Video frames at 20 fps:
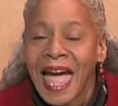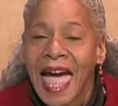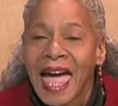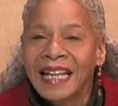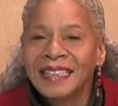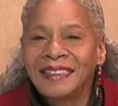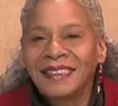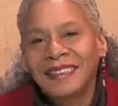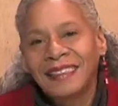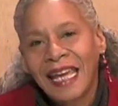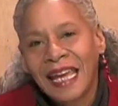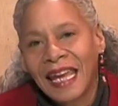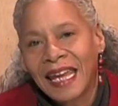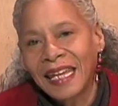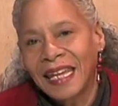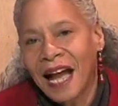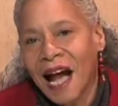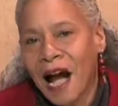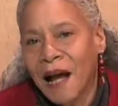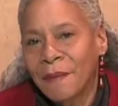and
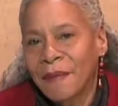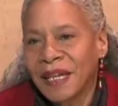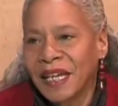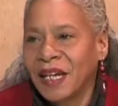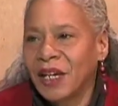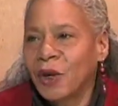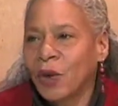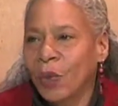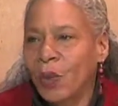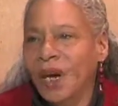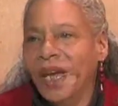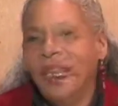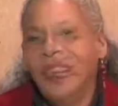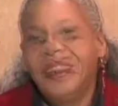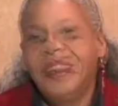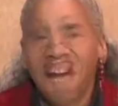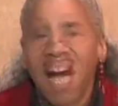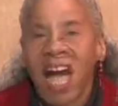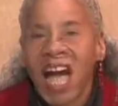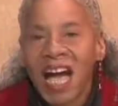today I'm here
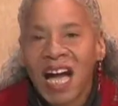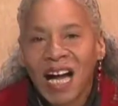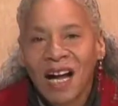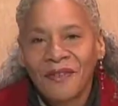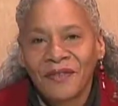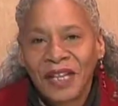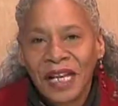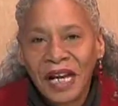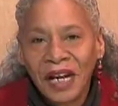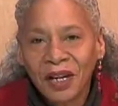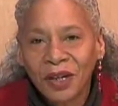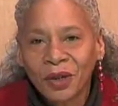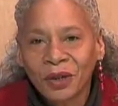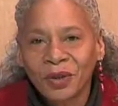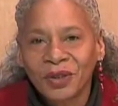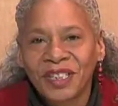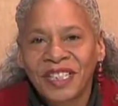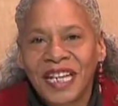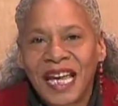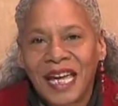with Javier
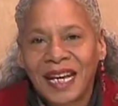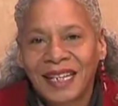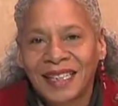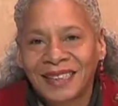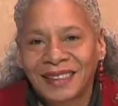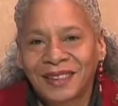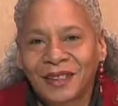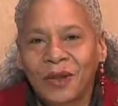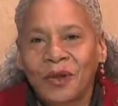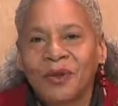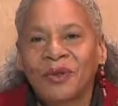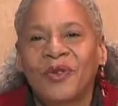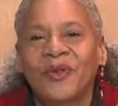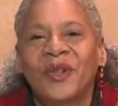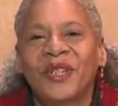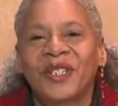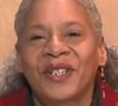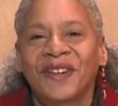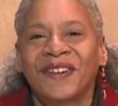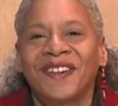Gutierrez, who's
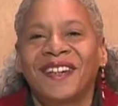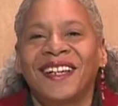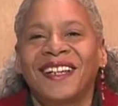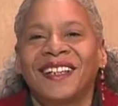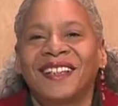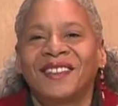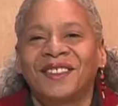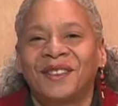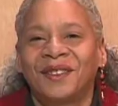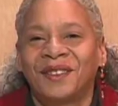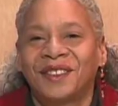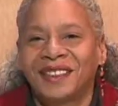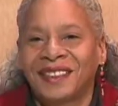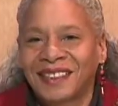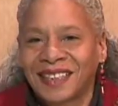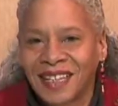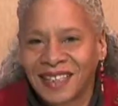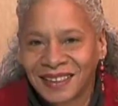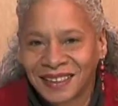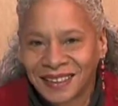returning to
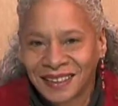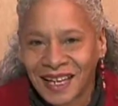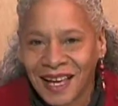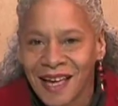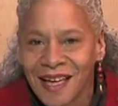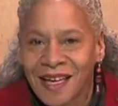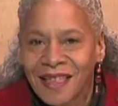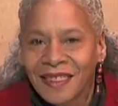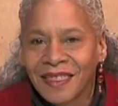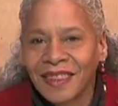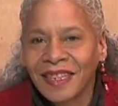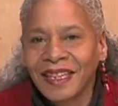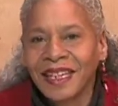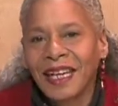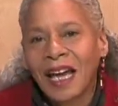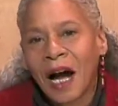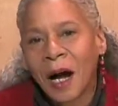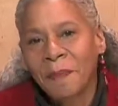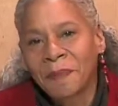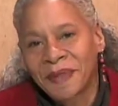discuss
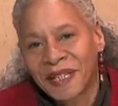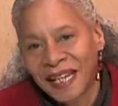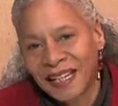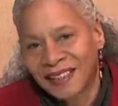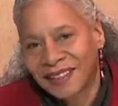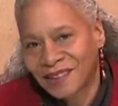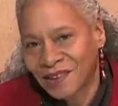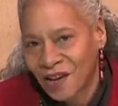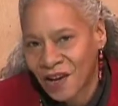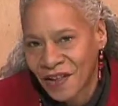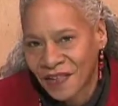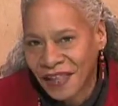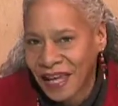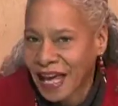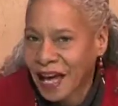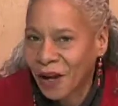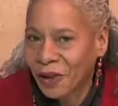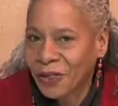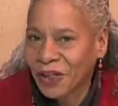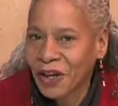the updates on the
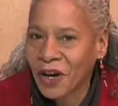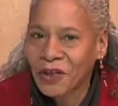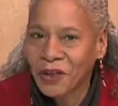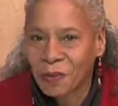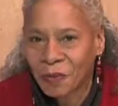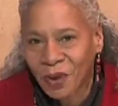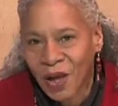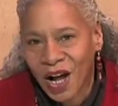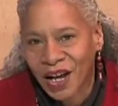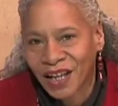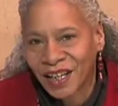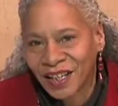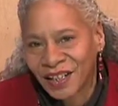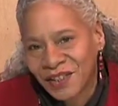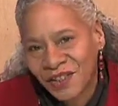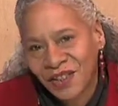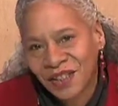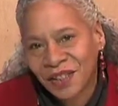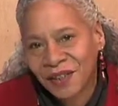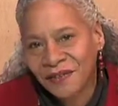Healthy on the Block
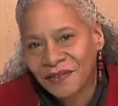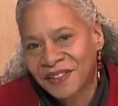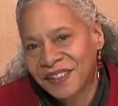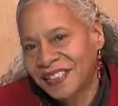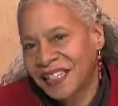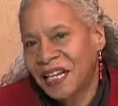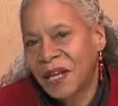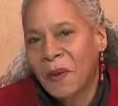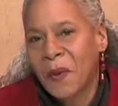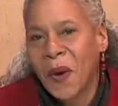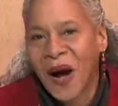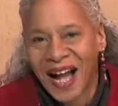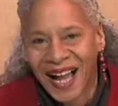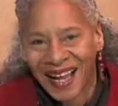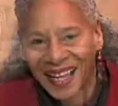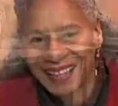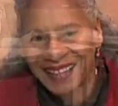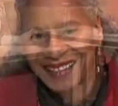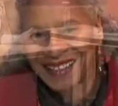initiative citywide.